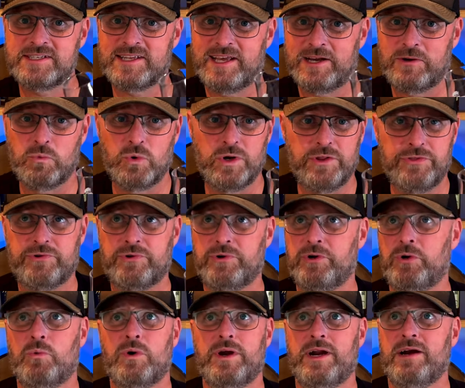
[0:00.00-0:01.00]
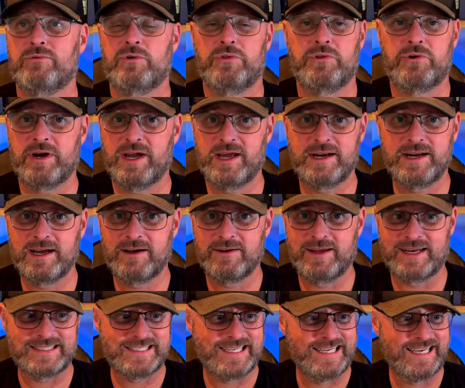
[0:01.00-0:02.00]
like one through whatever they're at now,
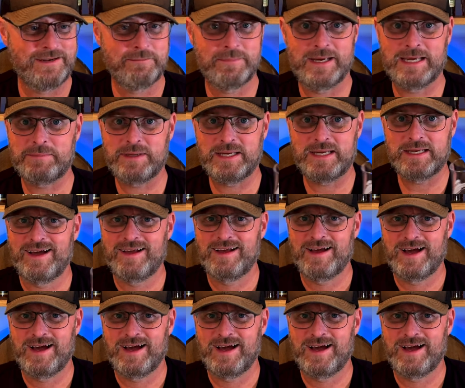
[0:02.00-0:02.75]
like 10 maybe.